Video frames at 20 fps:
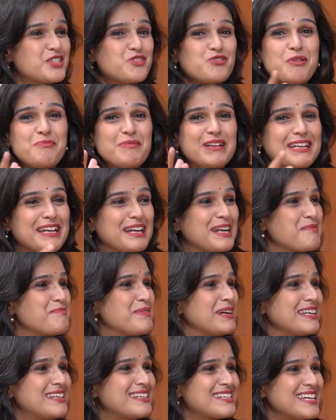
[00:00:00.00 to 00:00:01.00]
swim a little
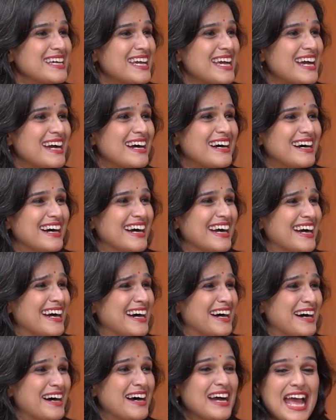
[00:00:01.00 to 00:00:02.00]
bit,
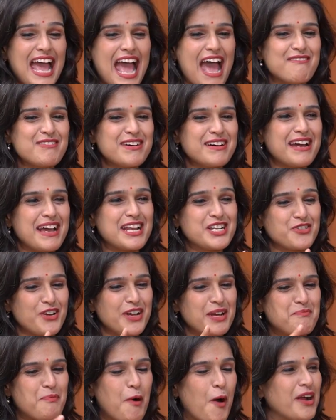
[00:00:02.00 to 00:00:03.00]

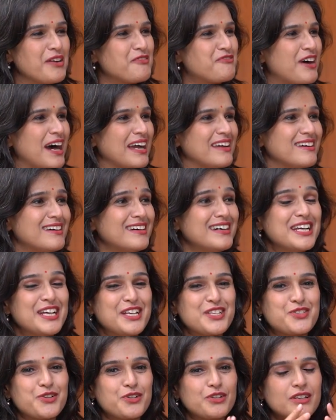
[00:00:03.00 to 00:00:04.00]
enjoy a bonfire.
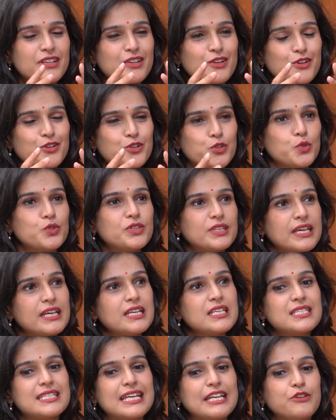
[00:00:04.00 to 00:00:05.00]
So, do
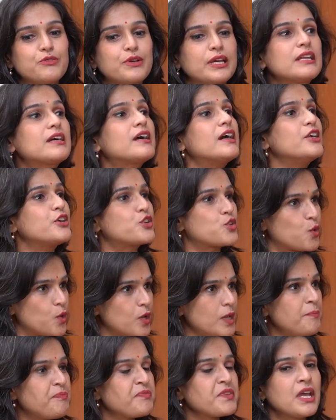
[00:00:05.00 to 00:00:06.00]
things that you can
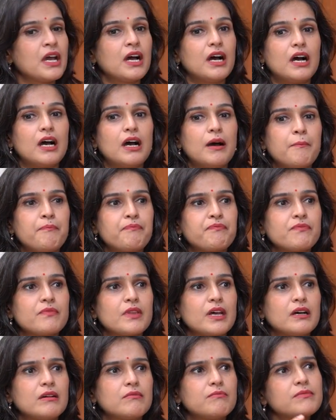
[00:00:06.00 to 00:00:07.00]
control.
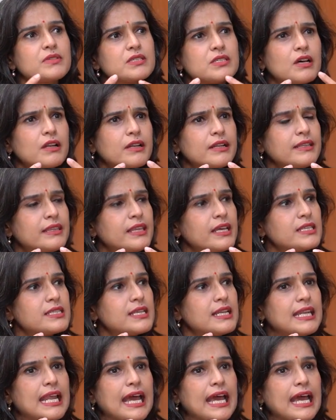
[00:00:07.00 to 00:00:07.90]
Certain things in